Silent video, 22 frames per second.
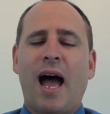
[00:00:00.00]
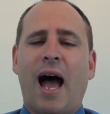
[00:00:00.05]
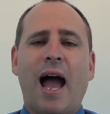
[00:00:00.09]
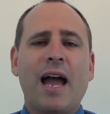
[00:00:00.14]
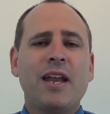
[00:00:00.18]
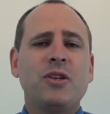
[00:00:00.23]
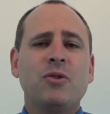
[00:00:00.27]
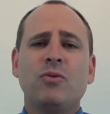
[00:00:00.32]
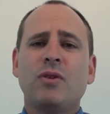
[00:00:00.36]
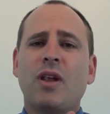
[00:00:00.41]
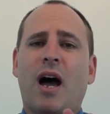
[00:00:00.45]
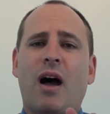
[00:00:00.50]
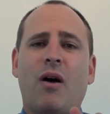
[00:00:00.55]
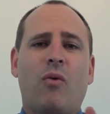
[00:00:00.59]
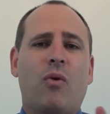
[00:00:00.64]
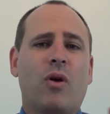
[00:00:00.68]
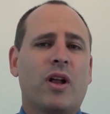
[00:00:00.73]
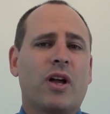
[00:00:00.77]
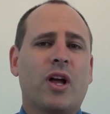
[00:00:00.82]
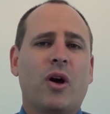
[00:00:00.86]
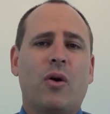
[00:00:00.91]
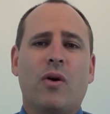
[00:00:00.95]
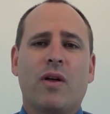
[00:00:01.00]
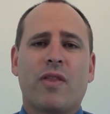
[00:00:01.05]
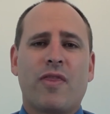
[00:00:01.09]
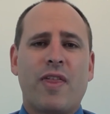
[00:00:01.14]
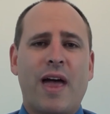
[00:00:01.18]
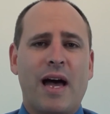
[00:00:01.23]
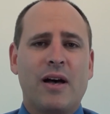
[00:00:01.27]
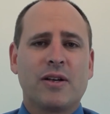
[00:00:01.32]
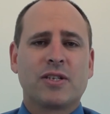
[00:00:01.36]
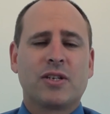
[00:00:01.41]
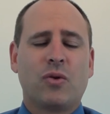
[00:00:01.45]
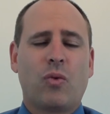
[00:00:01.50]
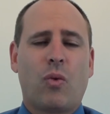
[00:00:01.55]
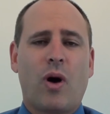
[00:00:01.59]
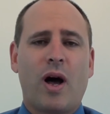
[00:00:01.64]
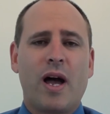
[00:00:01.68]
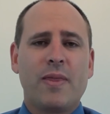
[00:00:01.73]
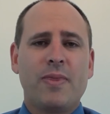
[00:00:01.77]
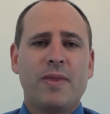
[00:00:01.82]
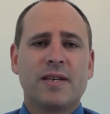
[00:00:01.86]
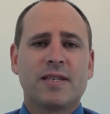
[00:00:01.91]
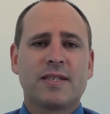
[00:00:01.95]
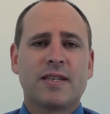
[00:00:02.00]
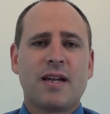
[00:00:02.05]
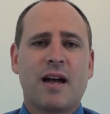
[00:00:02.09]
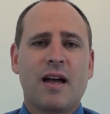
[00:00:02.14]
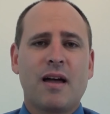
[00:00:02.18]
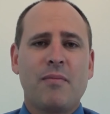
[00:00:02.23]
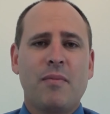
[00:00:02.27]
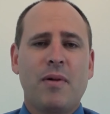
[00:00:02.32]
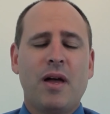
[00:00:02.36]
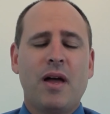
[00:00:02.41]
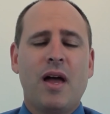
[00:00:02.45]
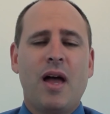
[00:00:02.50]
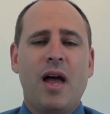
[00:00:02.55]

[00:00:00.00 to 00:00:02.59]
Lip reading: I do not want to go 1,000 wide this time.